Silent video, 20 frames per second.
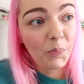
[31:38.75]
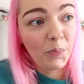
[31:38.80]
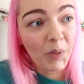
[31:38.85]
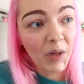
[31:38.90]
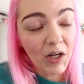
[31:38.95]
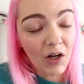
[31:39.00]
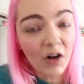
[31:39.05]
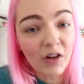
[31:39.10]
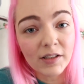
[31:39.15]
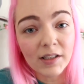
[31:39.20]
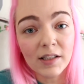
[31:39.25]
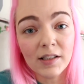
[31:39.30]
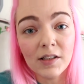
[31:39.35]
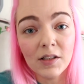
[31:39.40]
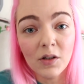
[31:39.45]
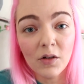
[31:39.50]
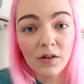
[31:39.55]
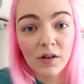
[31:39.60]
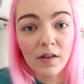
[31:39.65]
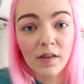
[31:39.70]
because it's
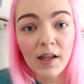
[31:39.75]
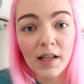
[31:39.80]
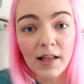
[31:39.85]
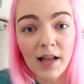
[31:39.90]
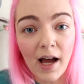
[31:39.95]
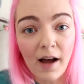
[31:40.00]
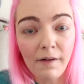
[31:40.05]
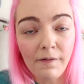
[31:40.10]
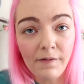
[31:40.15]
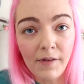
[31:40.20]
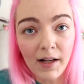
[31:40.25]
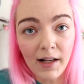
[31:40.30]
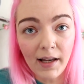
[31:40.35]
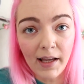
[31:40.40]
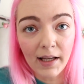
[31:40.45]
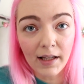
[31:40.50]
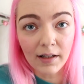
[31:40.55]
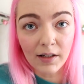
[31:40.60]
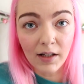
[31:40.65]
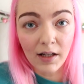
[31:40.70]
another thing that I feel
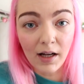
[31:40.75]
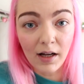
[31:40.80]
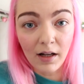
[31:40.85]
like